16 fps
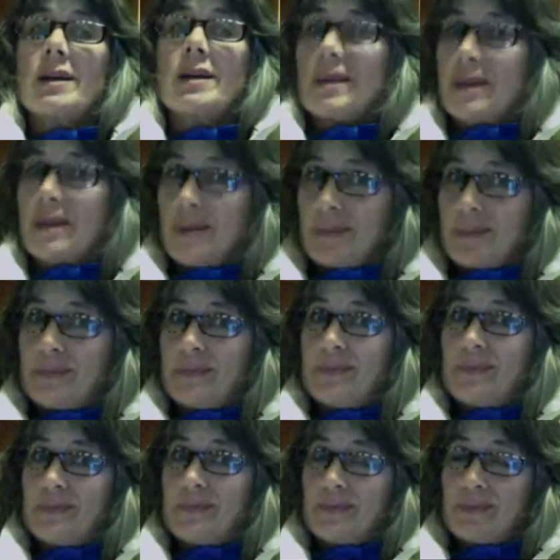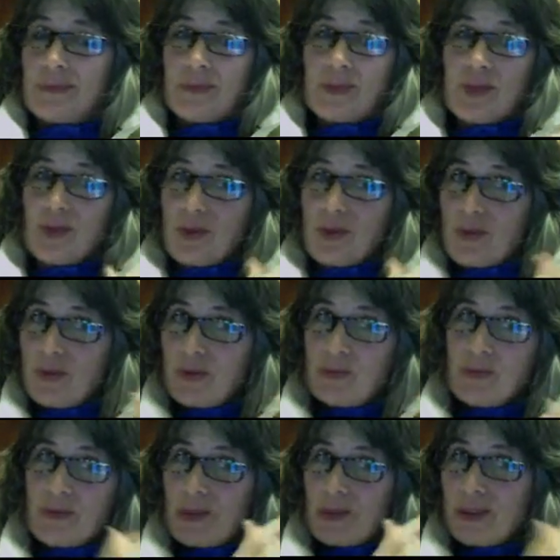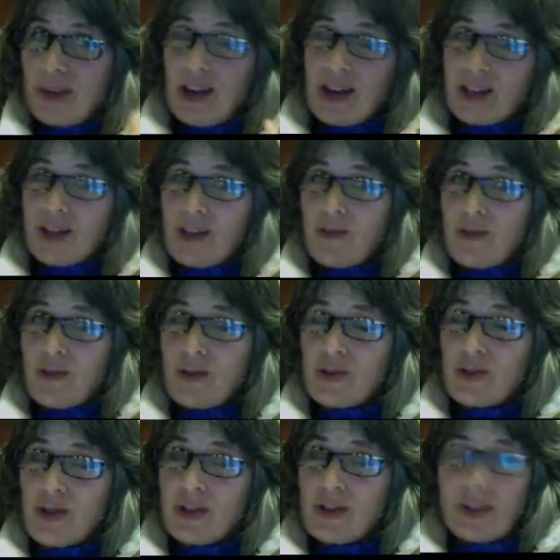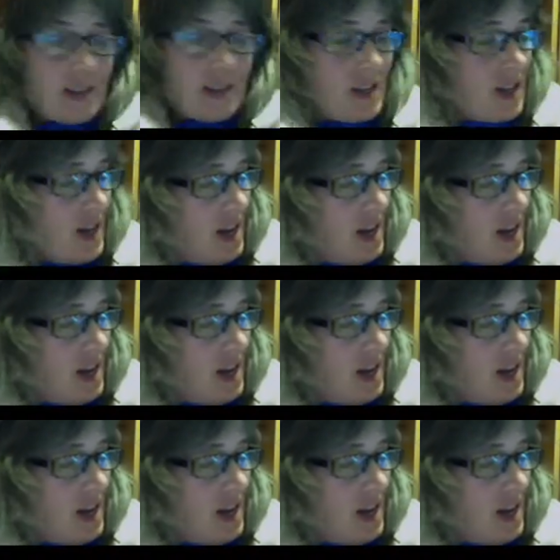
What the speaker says: Yep. So lots of different choices.